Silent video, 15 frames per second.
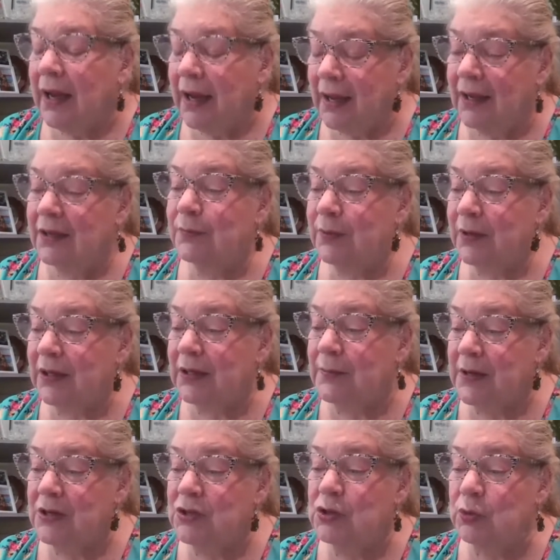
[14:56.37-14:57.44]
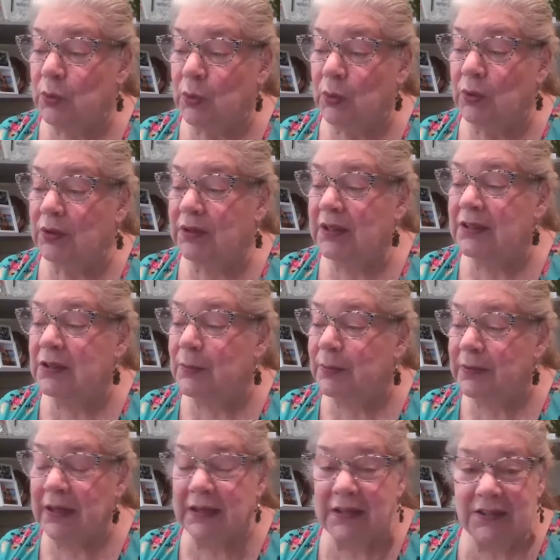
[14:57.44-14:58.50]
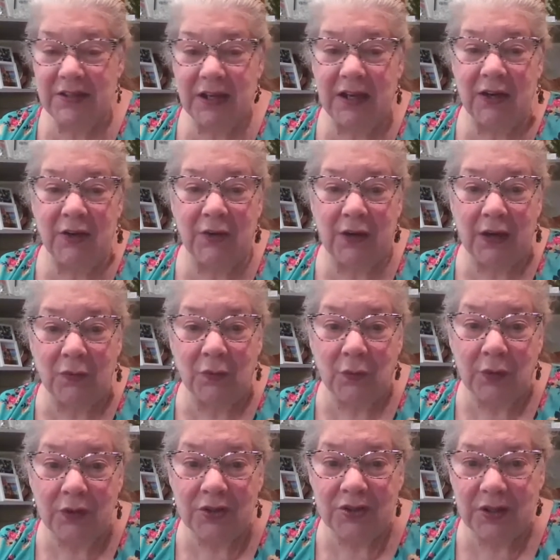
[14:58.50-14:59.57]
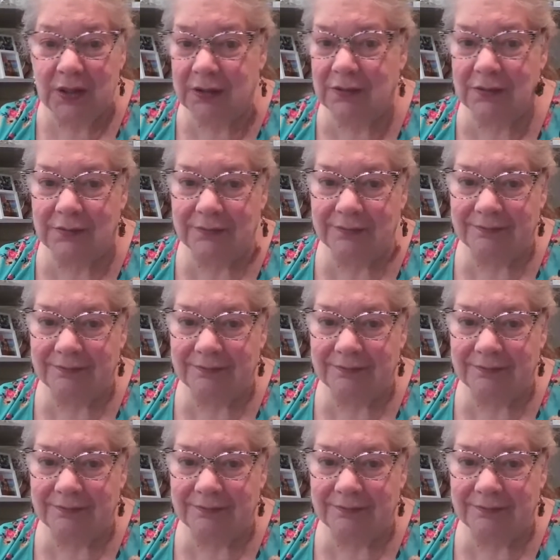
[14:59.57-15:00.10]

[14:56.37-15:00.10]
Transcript: and play a major role in the planet's air and water cycle.